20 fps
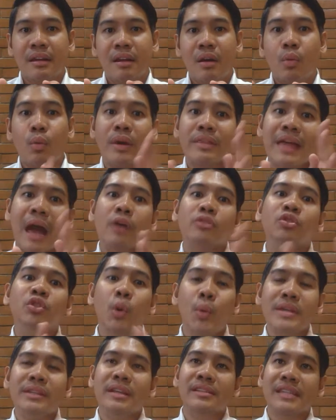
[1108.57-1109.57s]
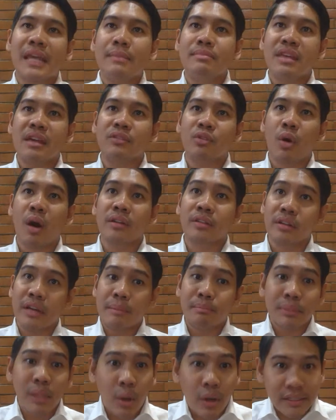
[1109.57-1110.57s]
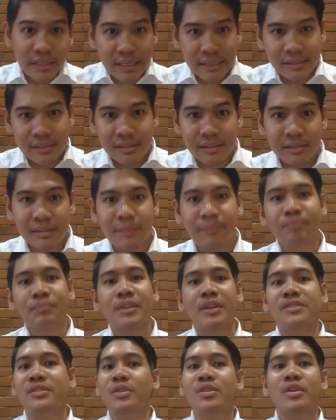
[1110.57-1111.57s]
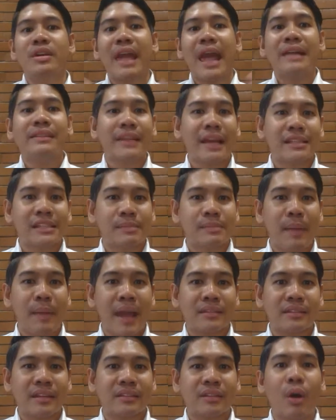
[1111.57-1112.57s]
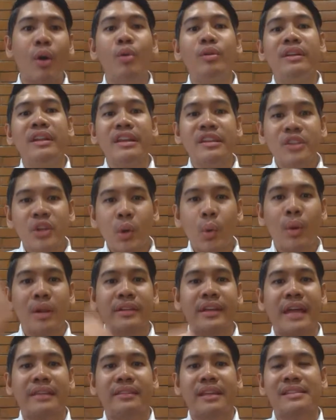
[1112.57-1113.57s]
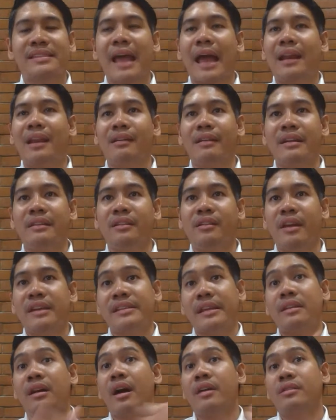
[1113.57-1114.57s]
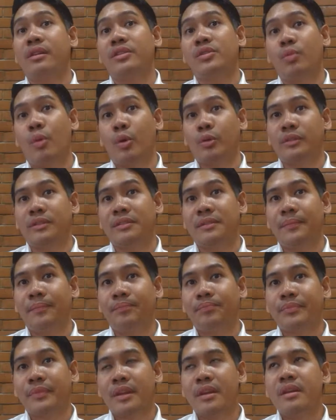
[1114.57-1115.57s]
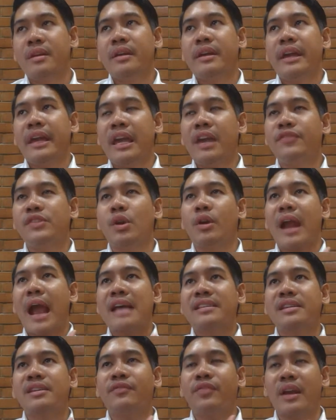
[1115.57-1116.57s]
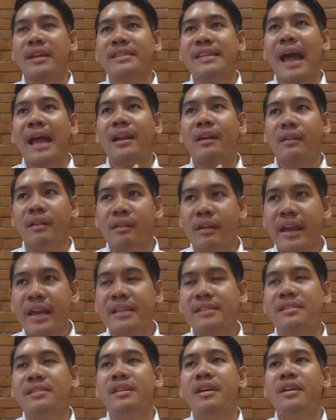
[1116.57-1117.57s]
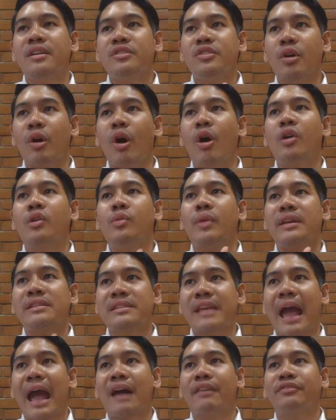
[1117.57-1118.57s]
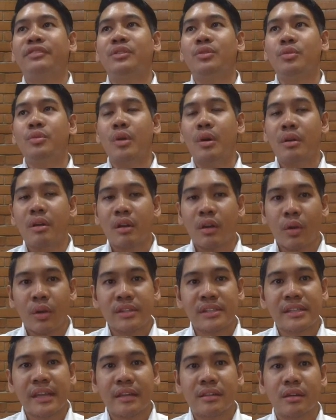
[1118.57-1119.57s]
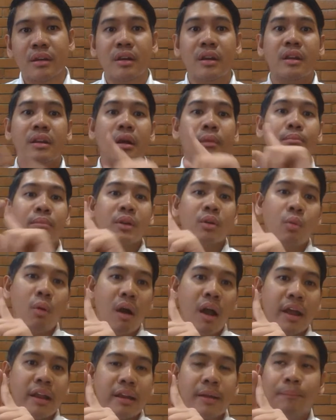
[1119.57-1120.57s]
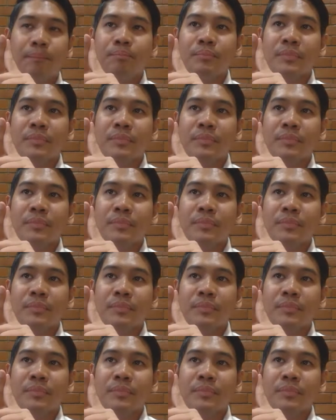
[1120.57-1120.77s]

without doing the same thing to other employees. So you can't expect that only you will get the salary increase and others won't. If you're asking for a salary raise, you always have to consider number one,